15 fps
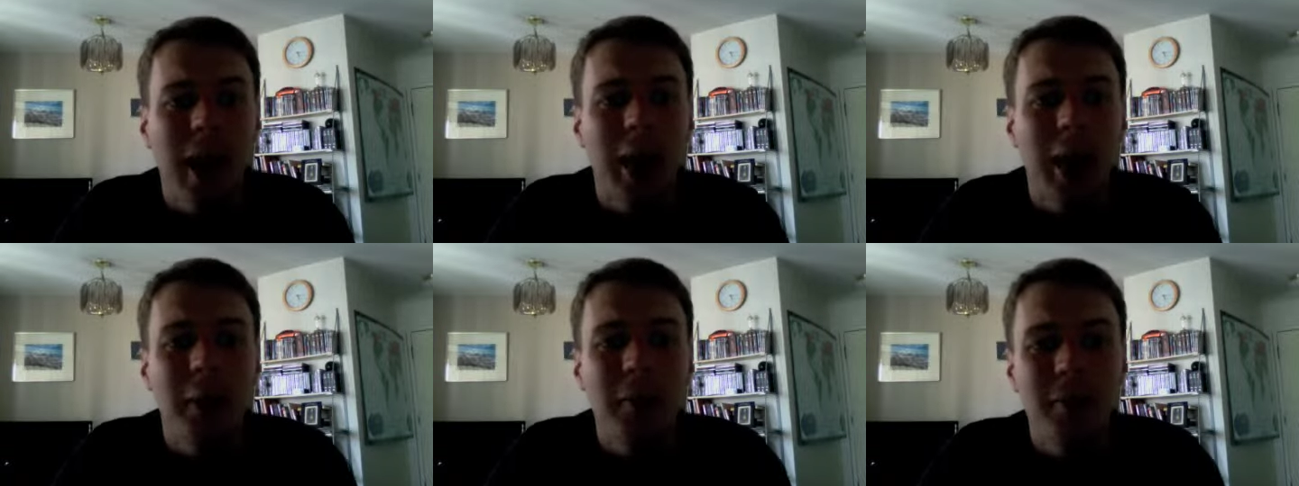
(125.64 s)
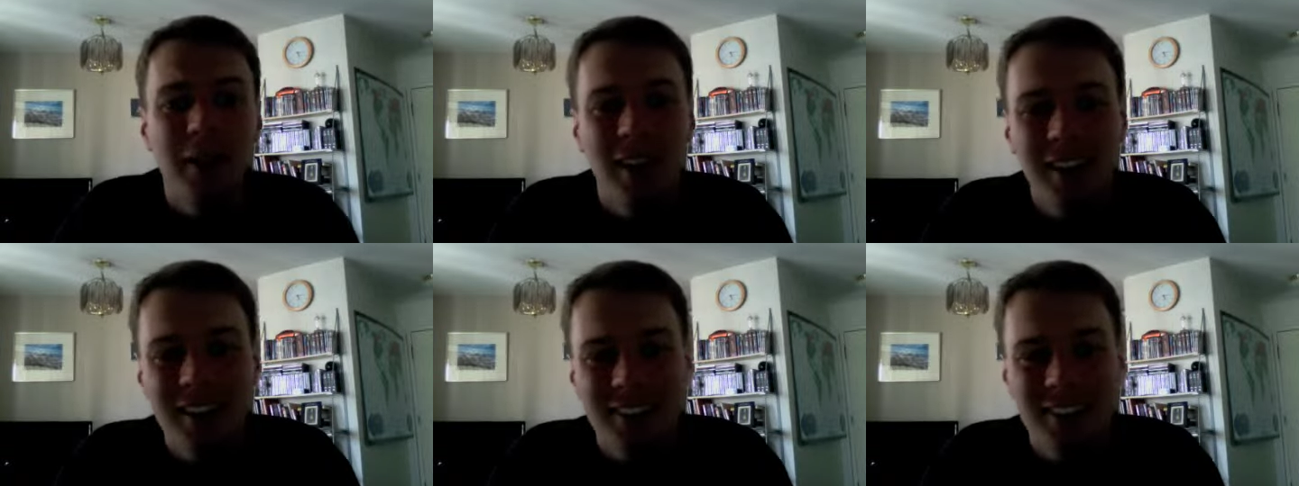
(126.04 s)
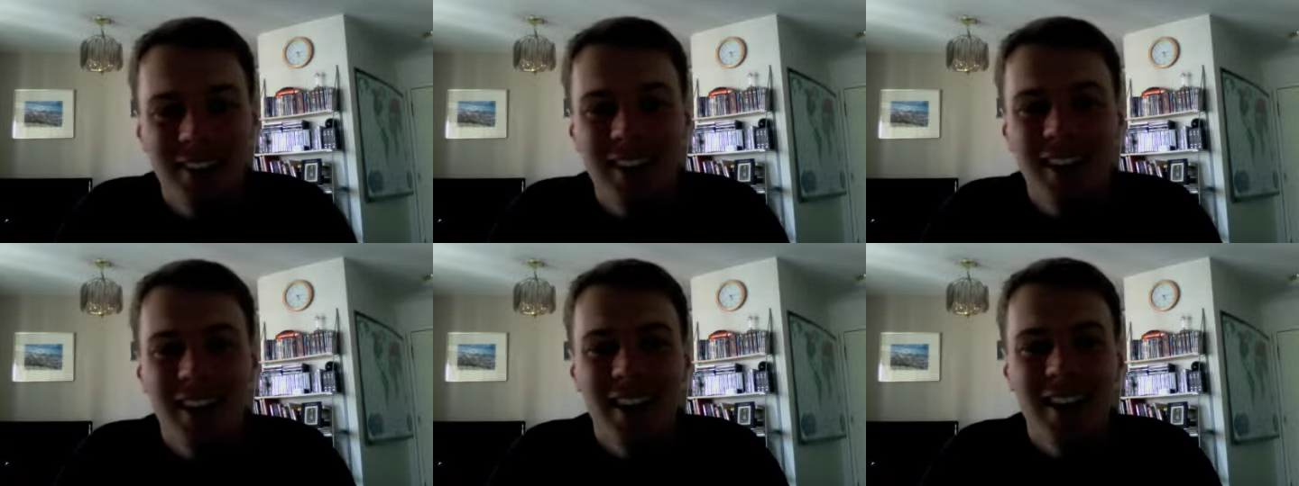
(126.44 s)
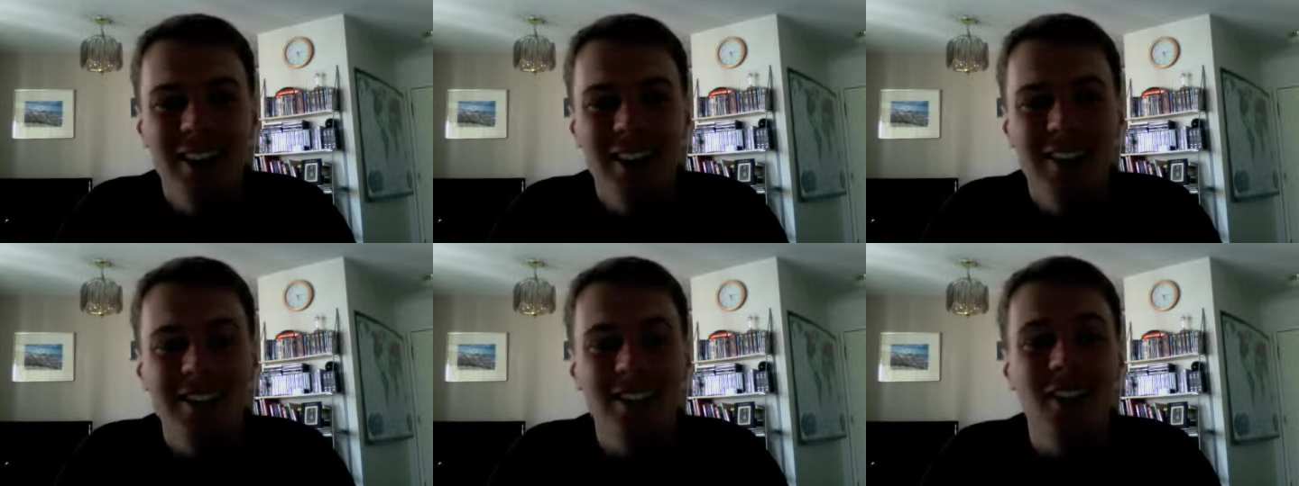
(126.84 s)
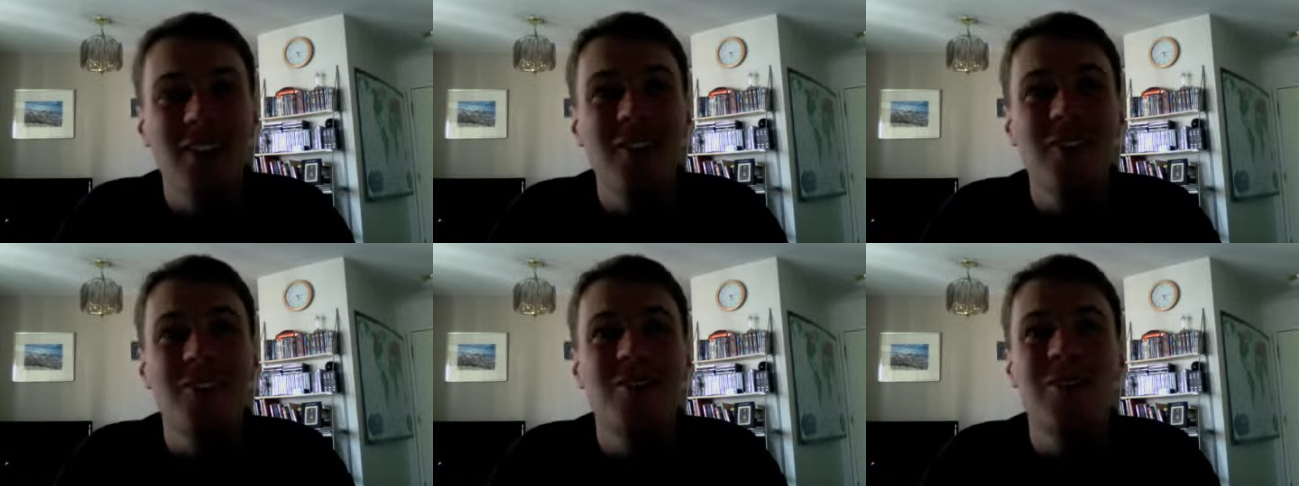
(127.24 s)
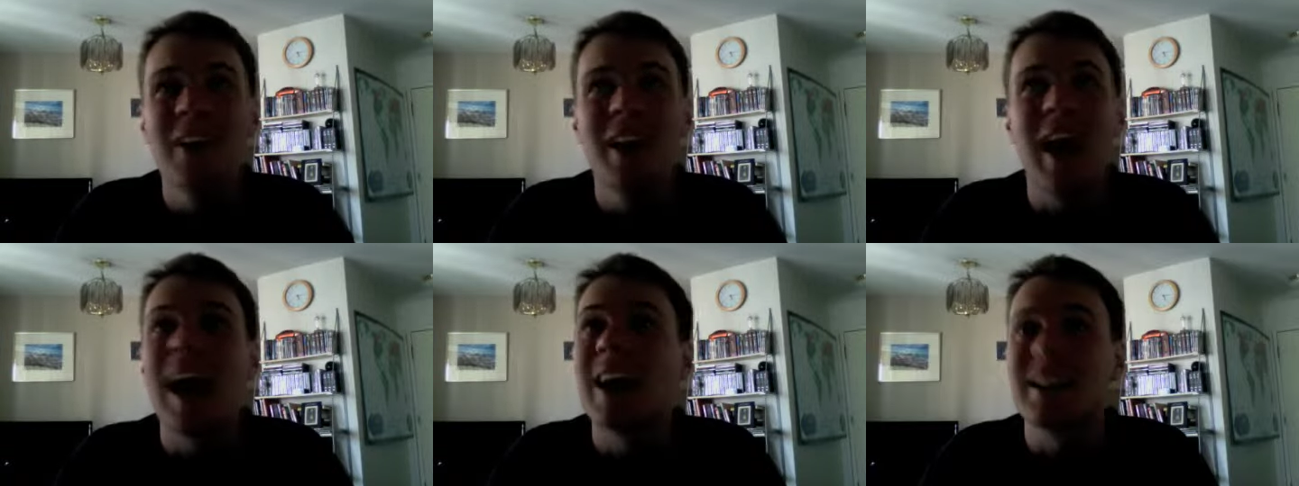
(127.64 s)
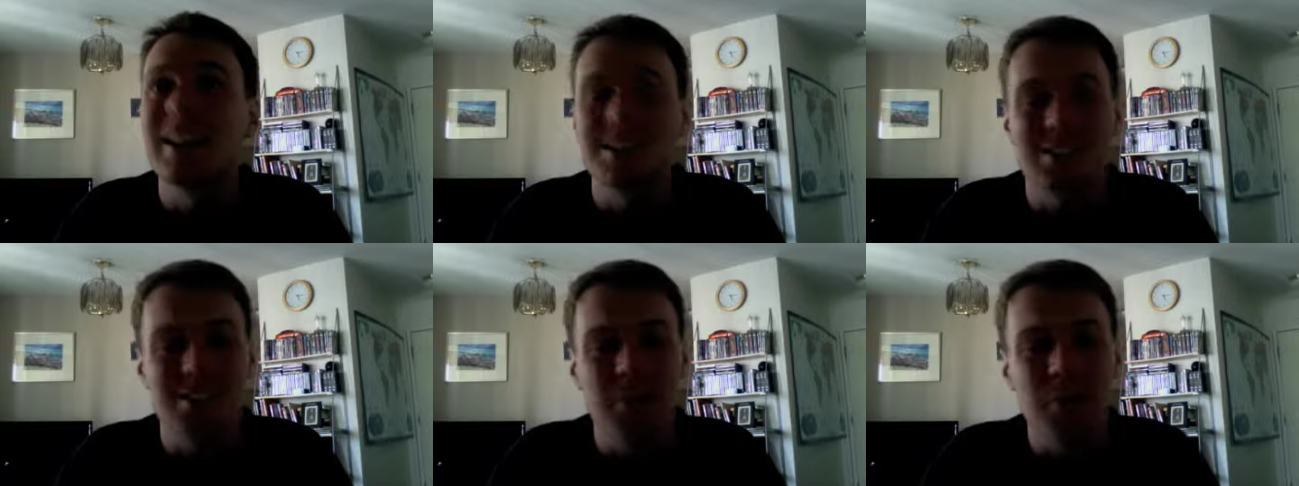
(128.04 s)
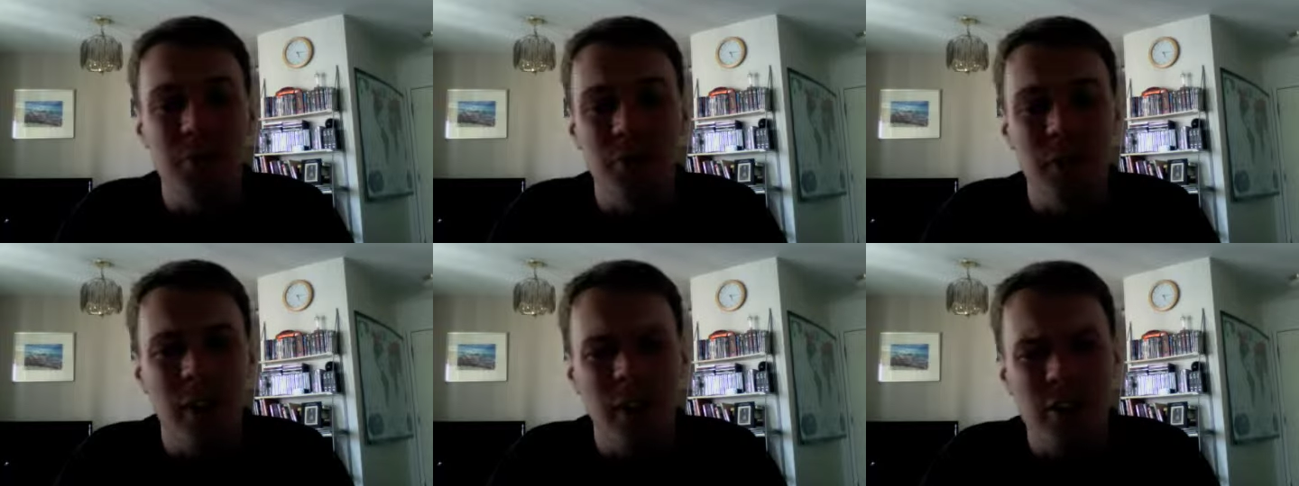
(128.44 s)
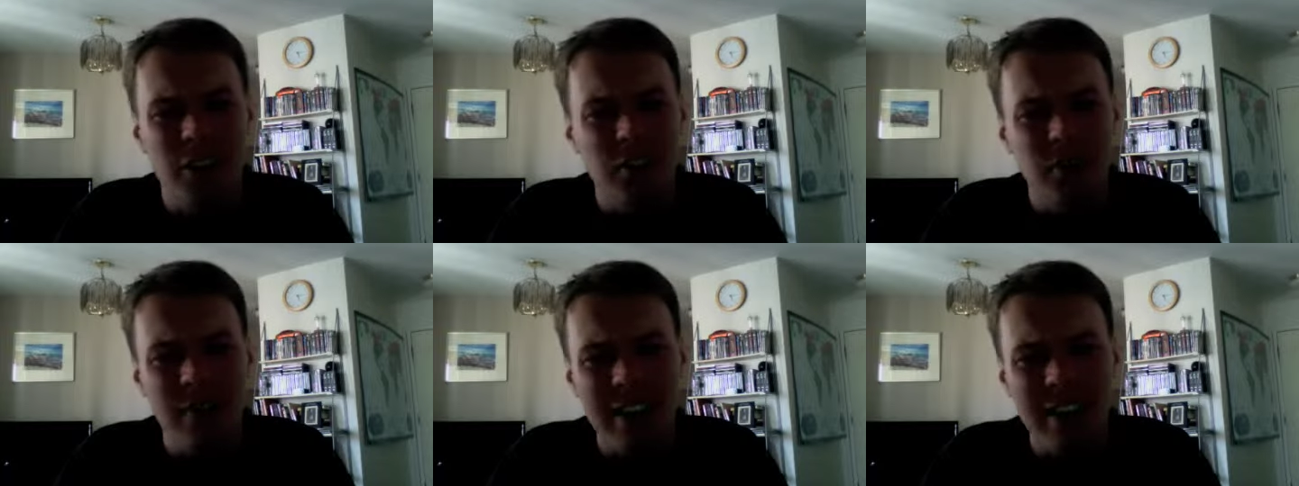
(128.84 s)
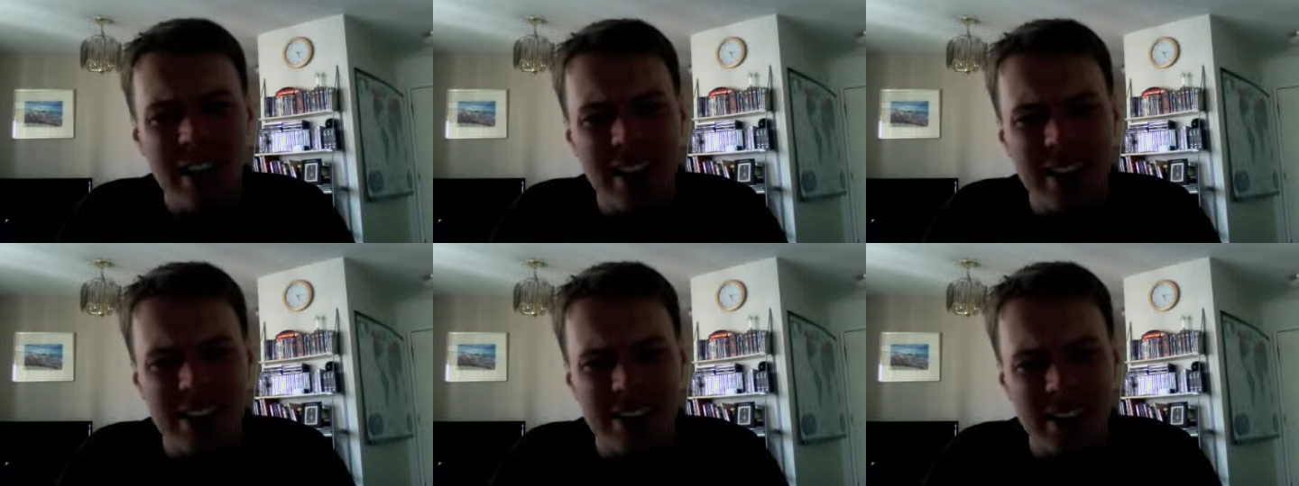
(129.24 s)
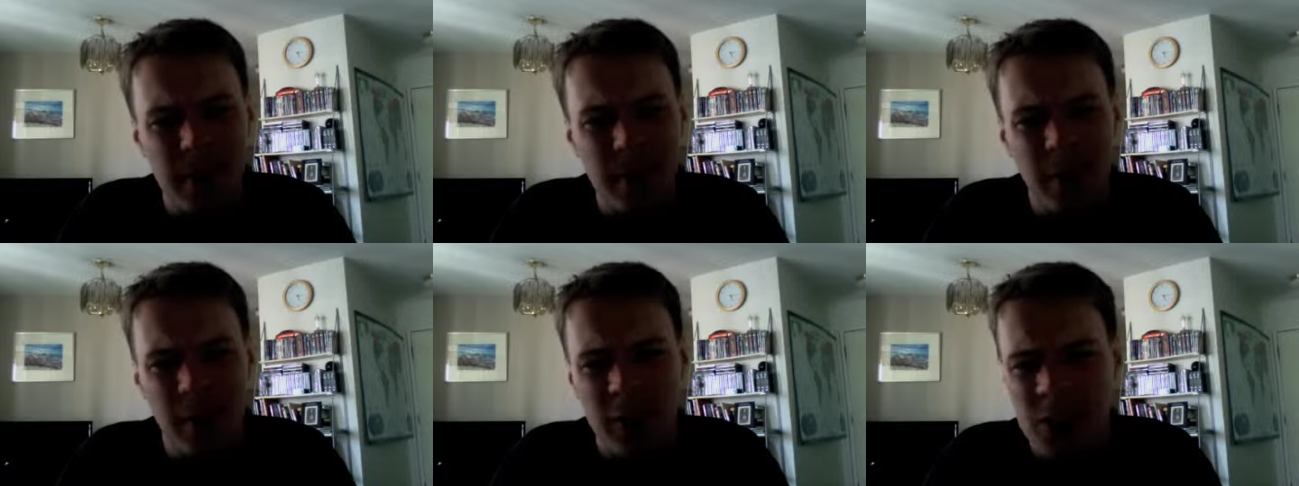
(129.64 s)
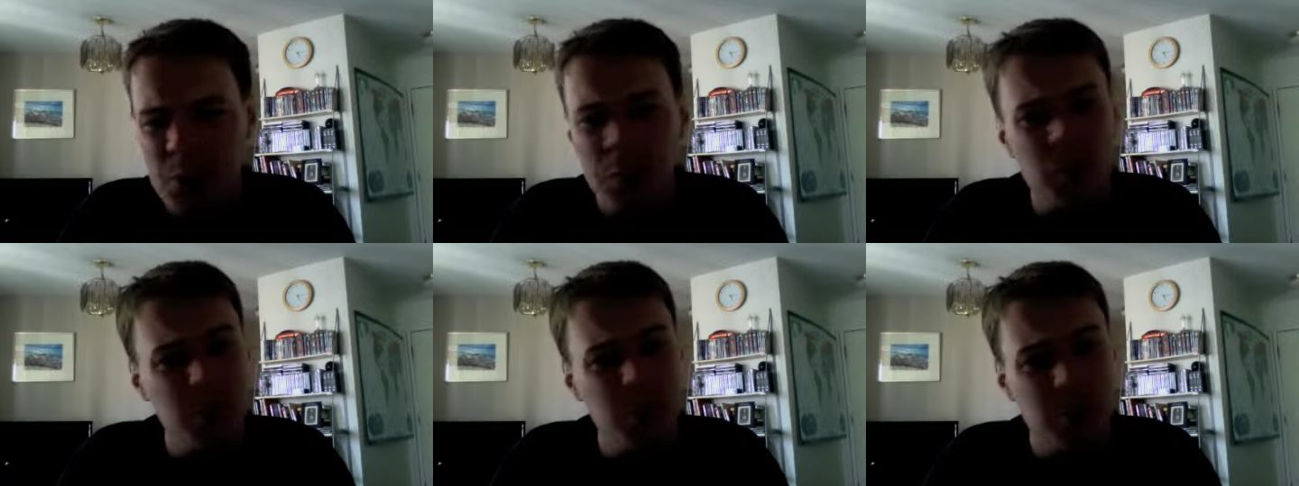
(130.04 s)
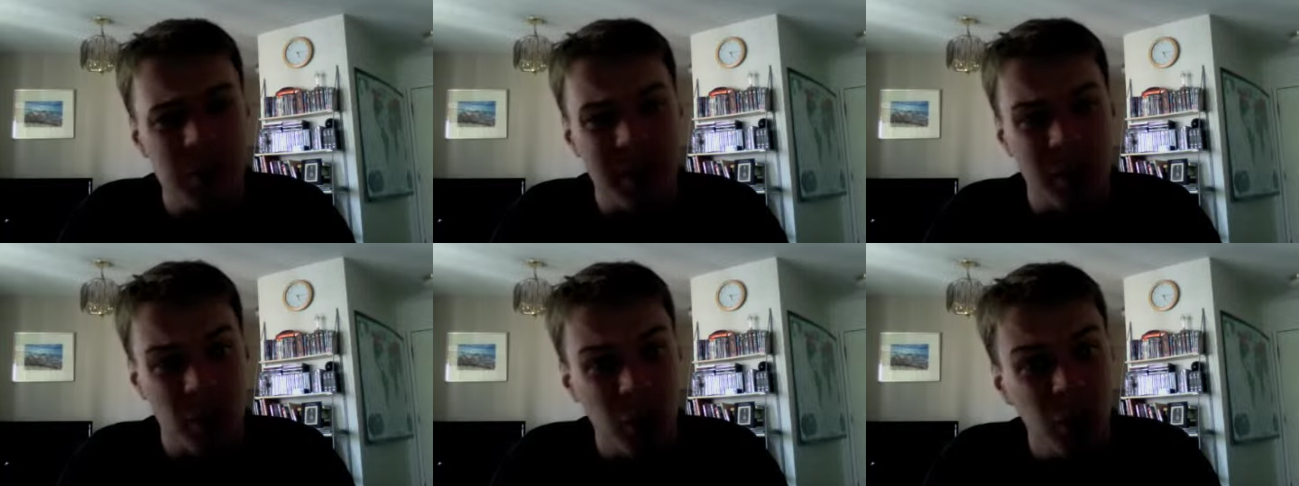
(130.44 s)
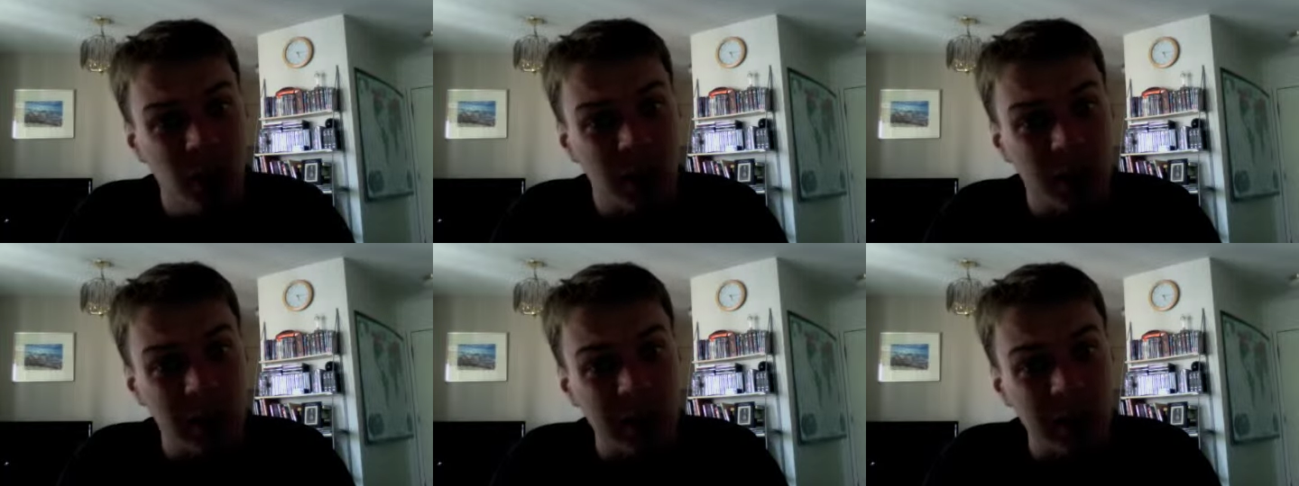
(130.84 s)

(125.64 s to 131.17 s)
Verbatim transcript: am. It's it's so relaxed and so much fun and just feeling summer. I just wish it was a bit cooler.